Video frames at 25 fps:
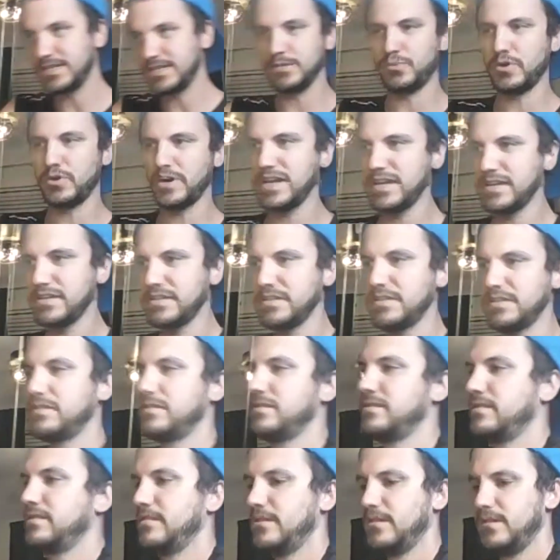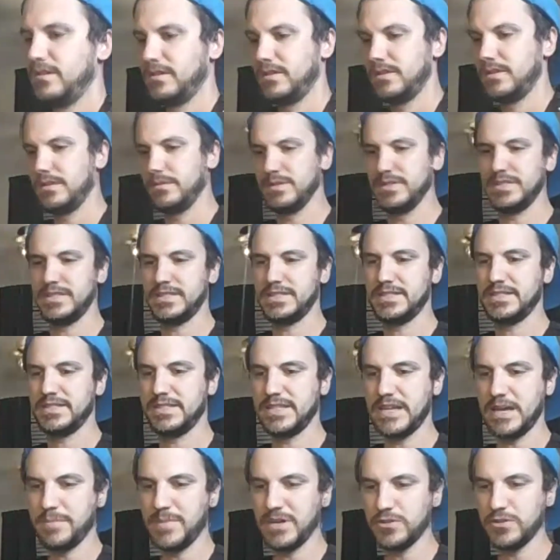is the brand. Let me
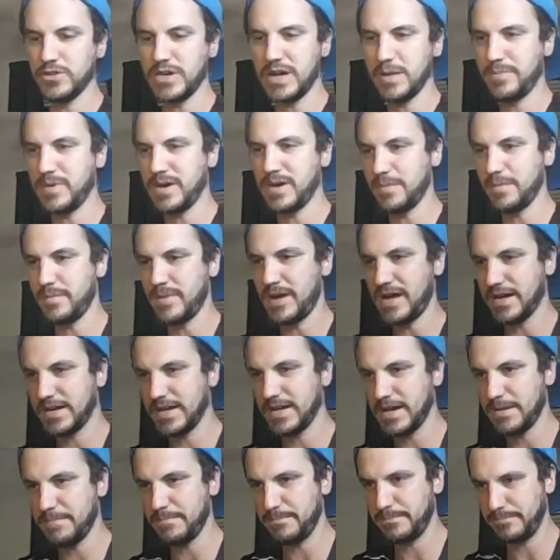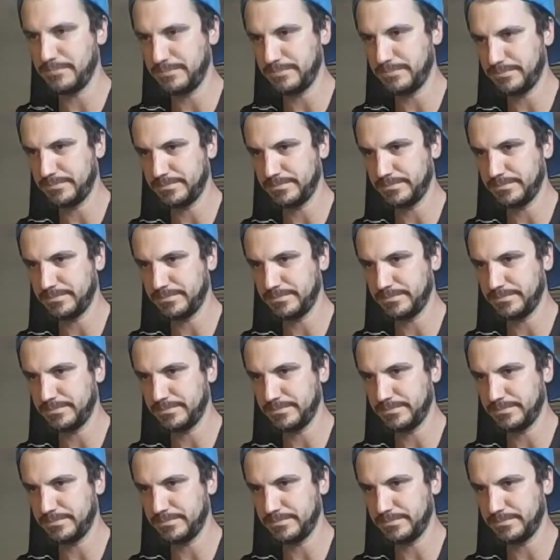set my tripod back up.